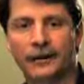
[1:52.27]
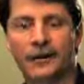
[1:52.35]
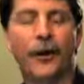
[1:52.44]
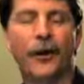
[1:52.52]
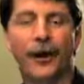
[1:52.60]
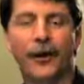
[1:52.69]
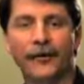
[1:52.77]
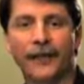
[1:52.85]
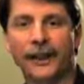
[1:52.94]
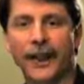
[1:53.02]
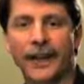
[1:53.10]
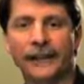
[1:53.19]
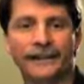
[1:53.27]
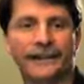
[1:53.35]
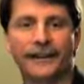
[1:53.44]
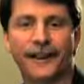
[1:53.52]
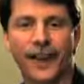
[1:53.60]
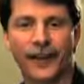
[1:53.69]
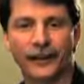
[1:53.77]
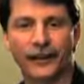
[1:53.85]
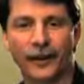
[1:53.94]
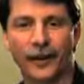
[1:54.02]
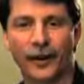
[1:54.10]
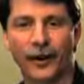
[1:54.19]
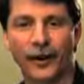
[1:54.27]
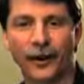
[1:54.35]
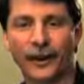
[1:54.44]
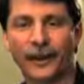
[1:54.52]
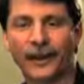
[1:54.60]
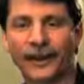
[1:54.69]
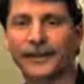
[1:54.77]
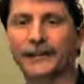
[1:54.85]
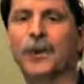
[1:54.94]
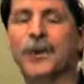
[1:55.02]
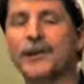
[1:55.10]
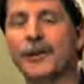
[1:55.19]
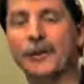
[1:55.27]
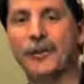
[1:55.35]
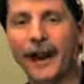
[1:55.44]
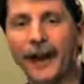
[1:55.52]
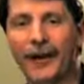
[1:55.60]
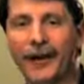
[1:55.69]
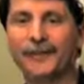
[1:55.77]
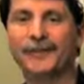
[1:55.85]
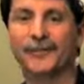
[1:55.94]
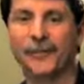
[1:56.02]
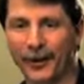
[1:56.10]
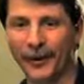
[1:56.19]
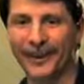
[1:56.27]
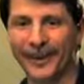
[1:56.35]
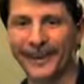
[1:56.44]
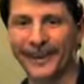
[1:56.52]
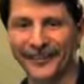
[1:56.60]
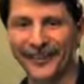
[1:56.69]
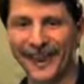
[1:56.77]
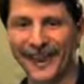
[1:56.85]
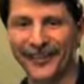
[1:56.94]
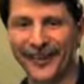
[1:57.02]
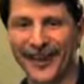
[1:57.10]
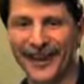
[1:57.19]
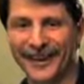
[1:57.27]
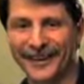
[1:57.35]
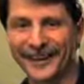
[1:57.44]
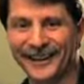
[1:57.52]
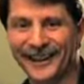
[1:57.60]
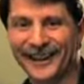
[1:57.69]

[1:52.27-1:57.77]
"Turn off the lights and lock the door," is when your parents pull in the driveway,